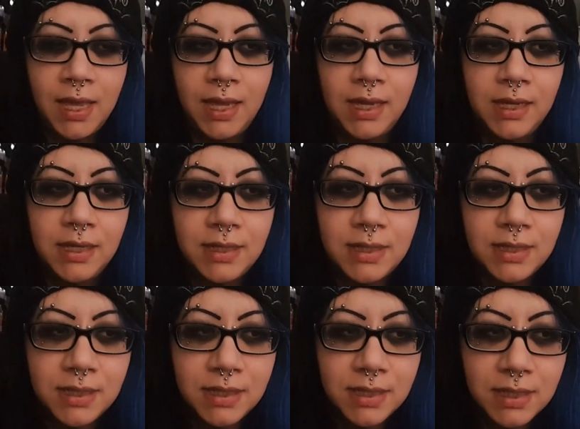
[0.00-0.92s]

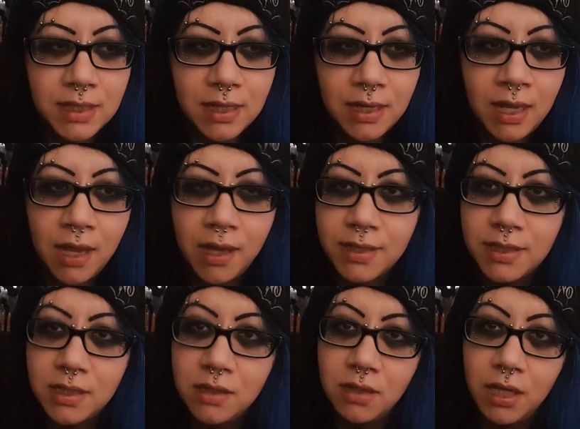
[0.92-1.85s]
And yeah,
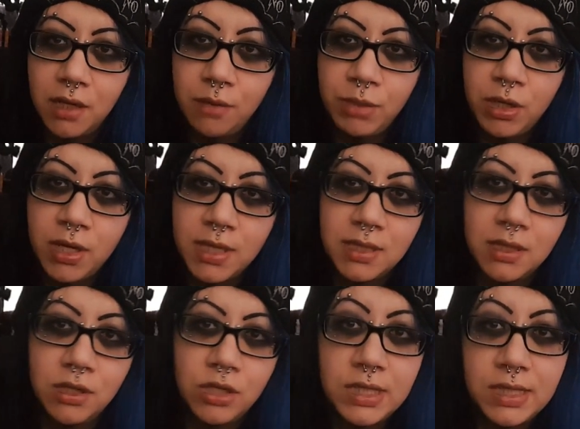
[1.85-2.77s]
so I hope you guys
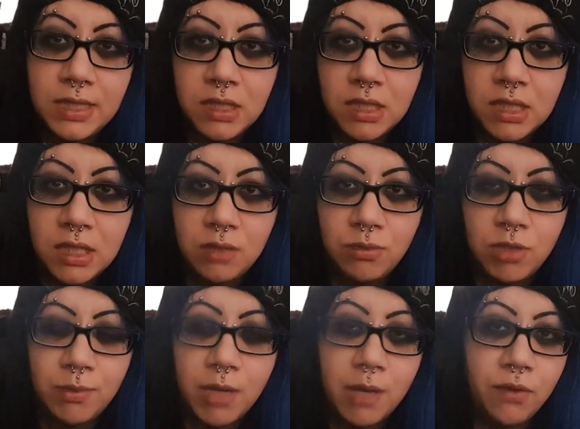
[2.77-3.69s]
understood where
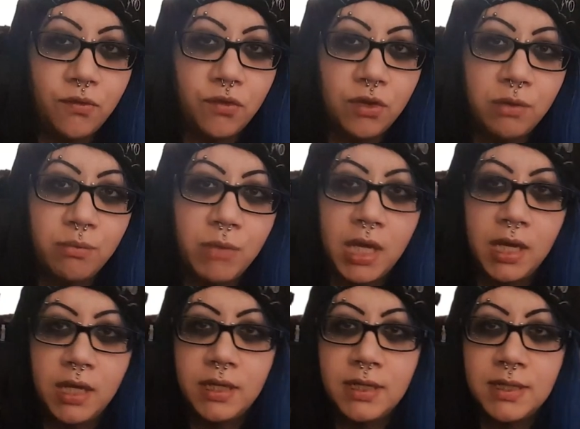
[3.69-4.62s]
I'm coming from,
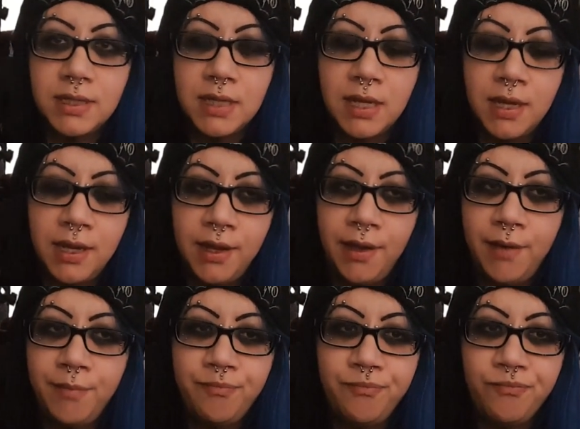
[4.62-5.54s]
and
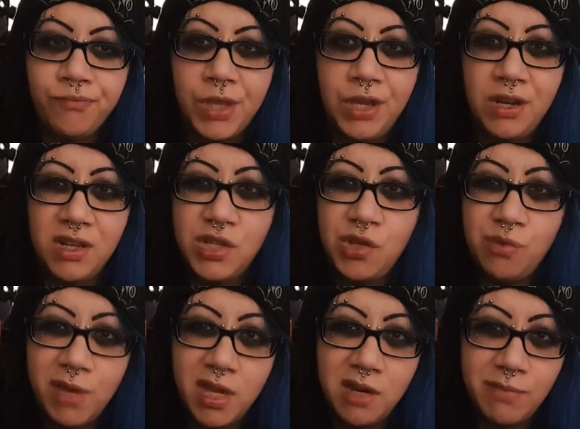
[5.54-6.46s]
you're not too
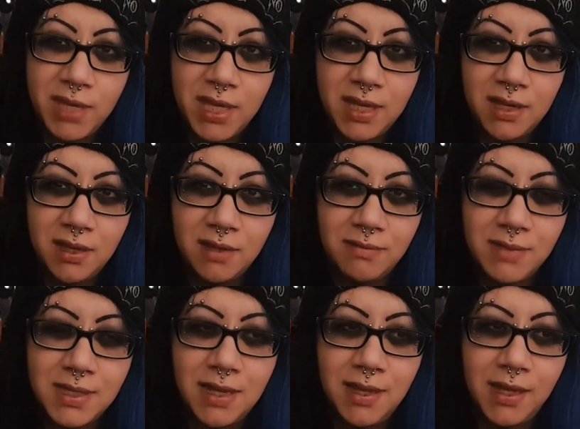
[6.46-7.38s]
mad at me.
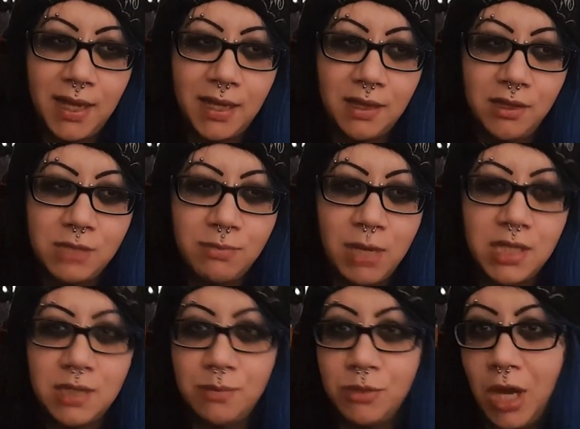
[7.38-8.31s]
It's not like I could lose
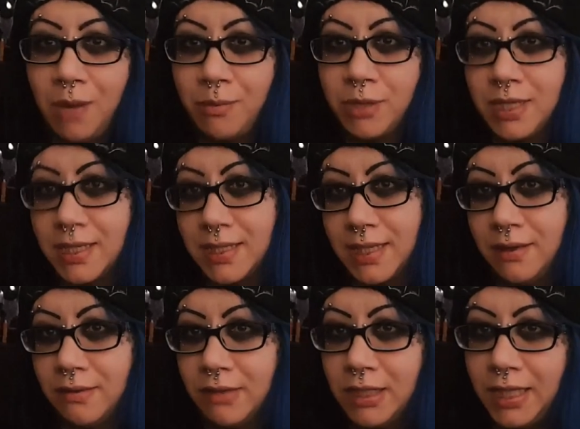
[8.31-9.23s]
many subscribers because I
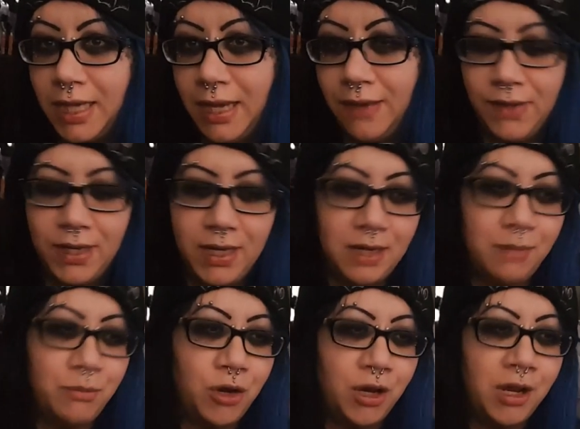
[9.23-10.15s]
don't really have any
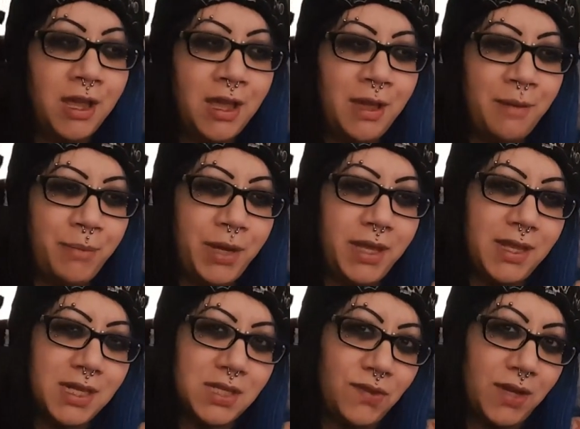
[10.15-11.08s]
anymore, but
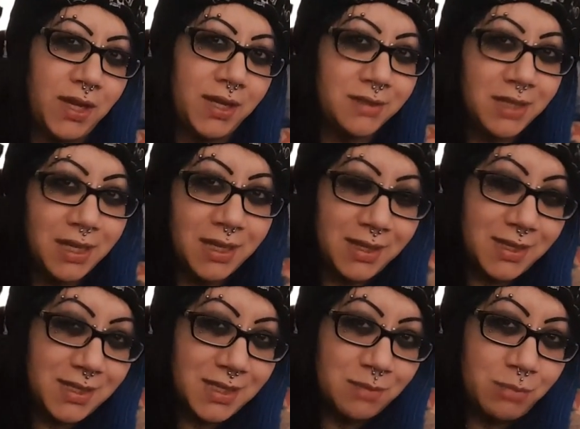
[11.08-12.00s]
that's fine.
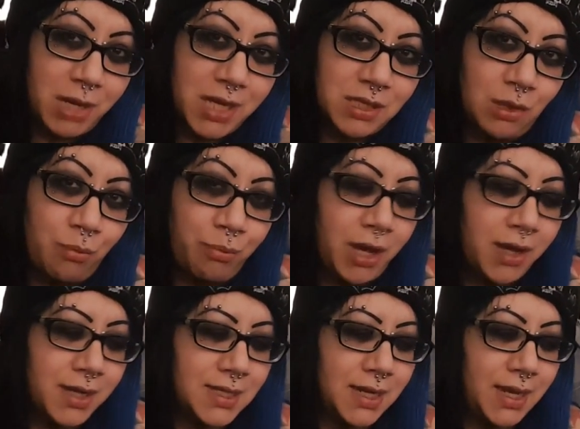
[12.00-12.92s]
This is my
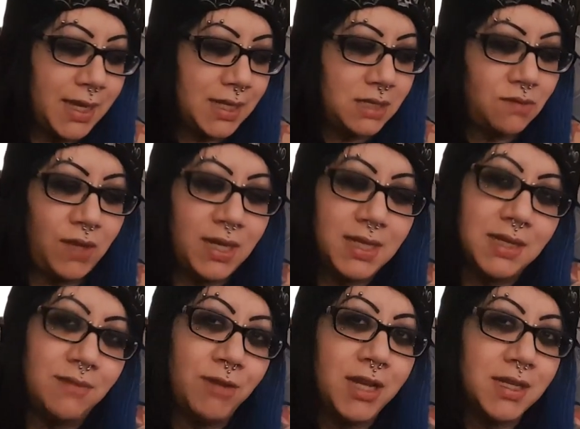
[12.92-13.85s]
soapbox, and I get to vent
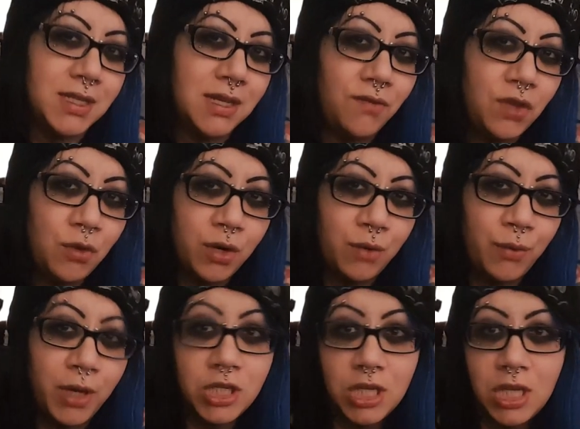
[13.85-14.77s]
and rant, and if you want to
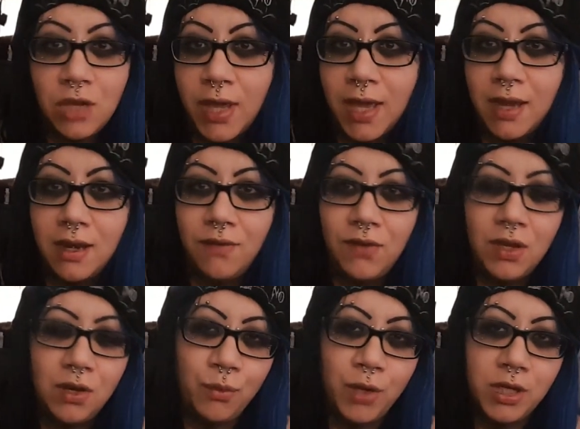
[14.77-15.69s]
watch it, you can, and if you
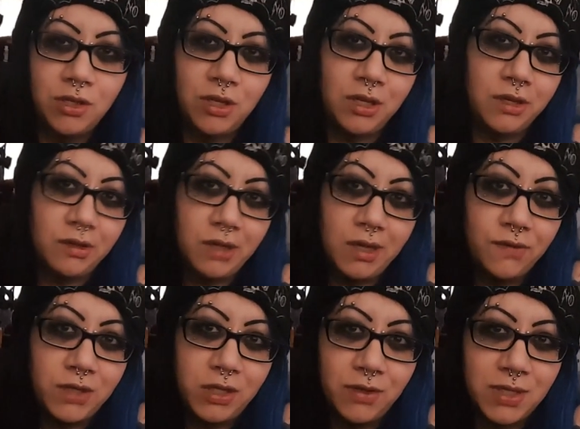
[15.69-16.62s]
don't want to, you don't
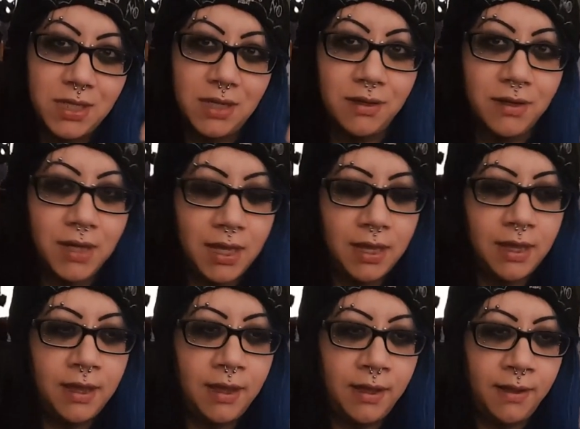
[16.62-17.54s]
have to. So
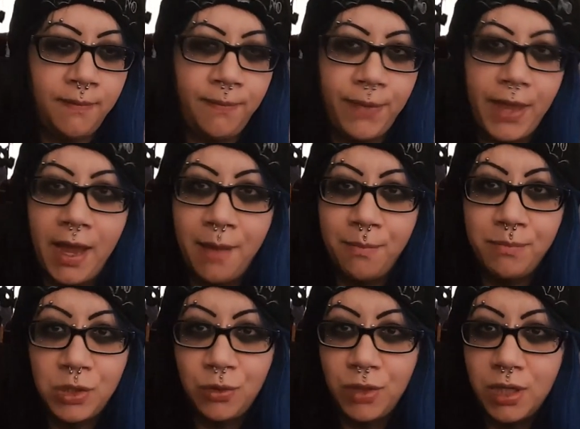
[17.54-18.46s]
I'm
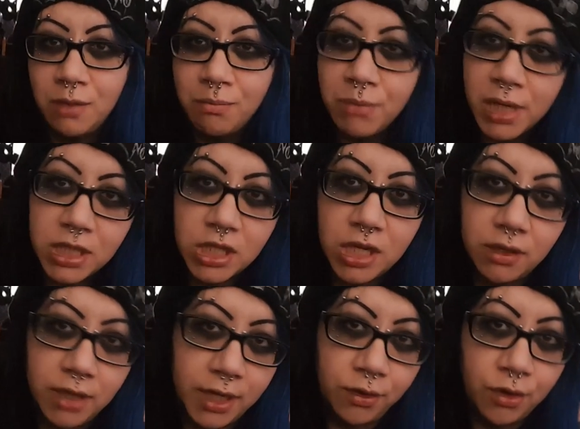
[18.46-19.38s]
doing it on my
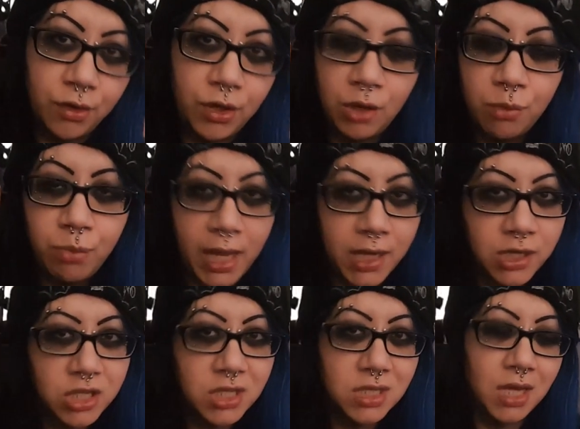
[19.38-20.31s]
channel. I don't go to your
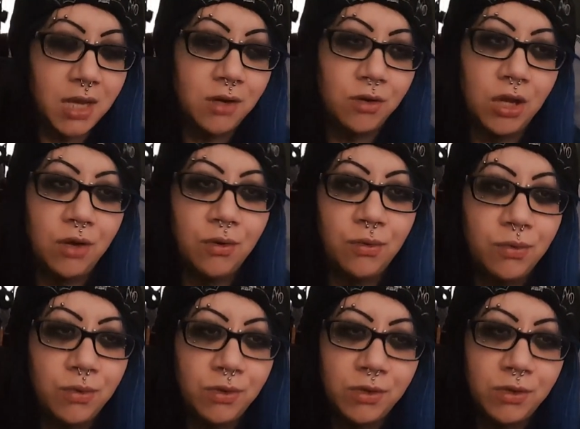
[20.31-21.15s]
pages, and I don't go